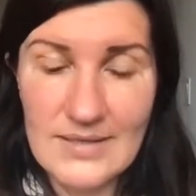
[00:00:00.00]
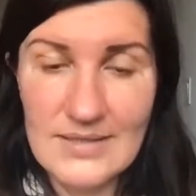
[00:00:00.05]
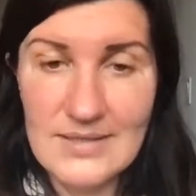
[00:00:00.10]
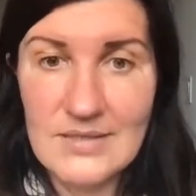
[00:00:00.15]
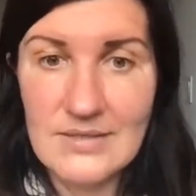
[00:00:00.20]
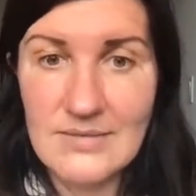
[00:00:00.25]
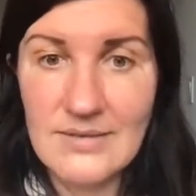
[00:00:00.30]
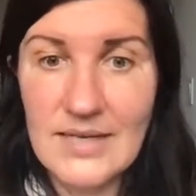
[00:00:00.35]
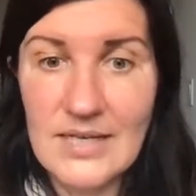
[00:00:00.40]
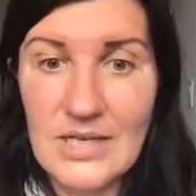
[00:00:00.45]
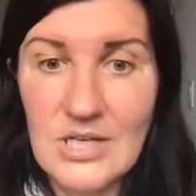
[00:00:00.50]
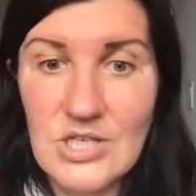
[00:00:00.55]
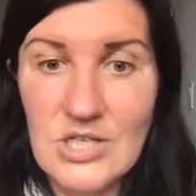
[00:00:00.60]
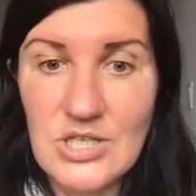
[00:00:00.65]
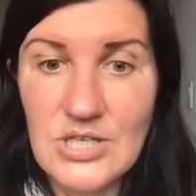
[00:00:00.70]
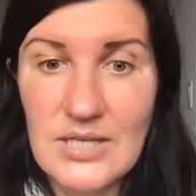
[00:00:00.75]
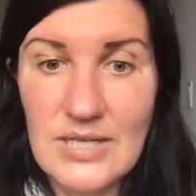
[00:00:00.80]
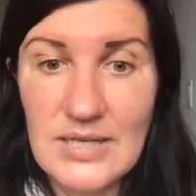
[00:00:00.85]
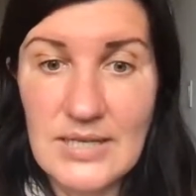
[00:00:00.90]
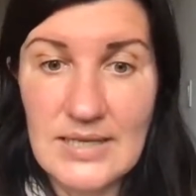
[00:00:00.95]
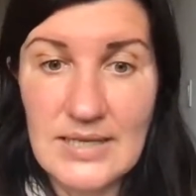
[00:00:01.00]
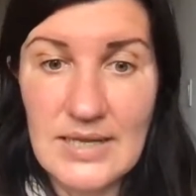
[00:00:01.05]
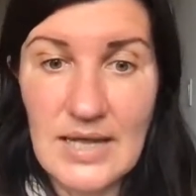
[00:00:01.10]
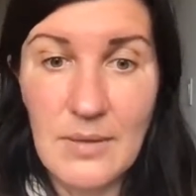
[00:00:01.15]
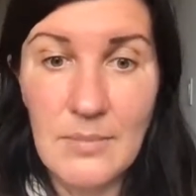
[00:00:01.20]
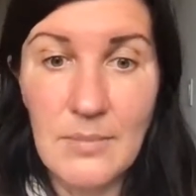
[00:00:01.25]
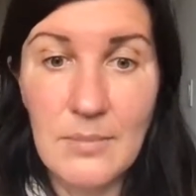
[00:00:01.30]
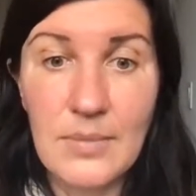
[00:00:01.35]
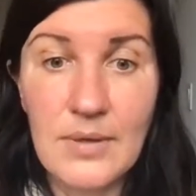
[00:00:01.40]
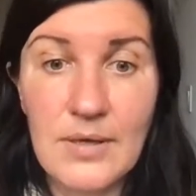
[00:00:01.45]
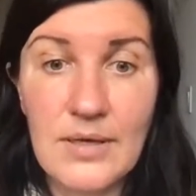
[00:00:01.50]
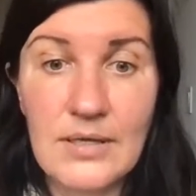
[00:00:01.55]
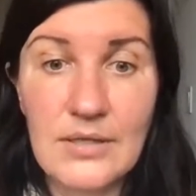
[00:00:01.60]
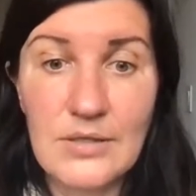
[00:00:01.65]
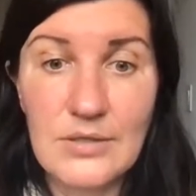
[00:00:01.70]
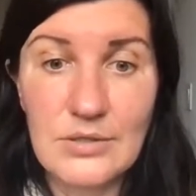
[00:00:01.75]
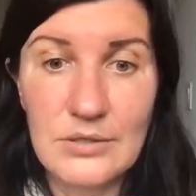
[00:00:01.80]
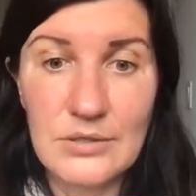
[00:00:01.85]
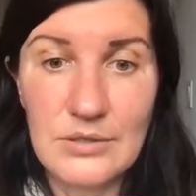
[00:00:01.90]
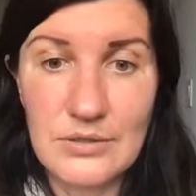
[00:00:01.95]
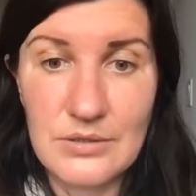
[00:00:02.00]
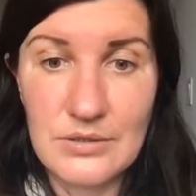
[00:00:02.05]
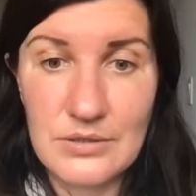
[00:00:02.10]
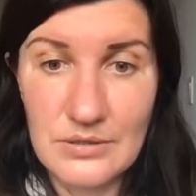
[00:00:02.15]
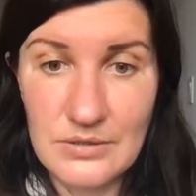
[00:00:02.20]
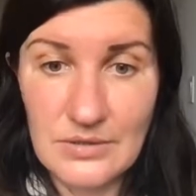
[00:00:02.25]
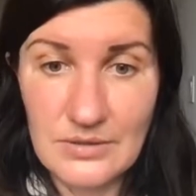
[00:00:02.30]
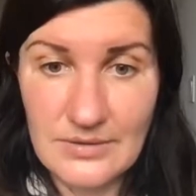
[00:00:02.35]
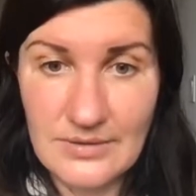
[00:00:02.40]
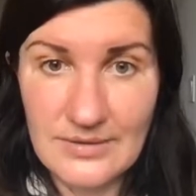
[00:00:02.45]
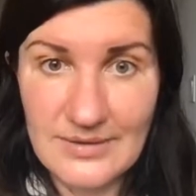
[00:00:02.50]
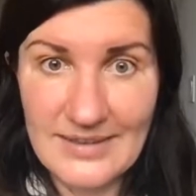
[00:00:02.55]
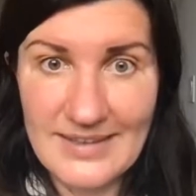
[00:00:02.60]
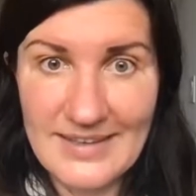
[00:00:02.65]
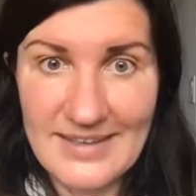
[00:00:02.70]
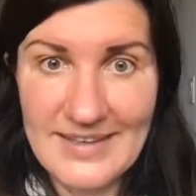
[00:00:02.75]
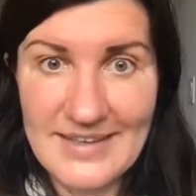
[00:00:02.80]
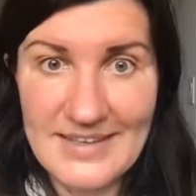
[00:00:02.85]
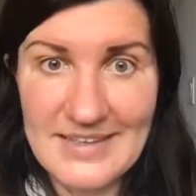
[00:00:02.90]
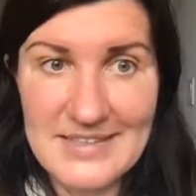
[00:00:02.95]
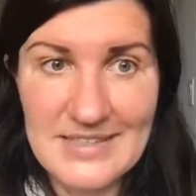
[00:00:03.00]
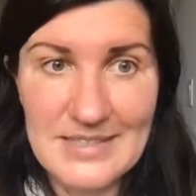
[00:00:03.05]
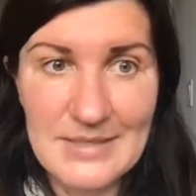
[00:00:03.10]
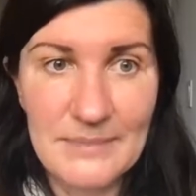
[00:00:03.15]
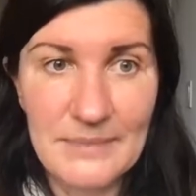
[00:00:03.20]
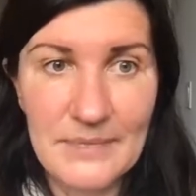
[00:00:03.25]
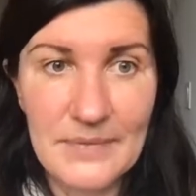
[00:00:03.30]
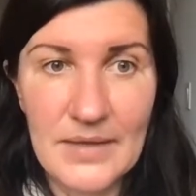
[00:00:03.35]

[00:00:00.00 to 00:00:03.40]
Strategy number 2 is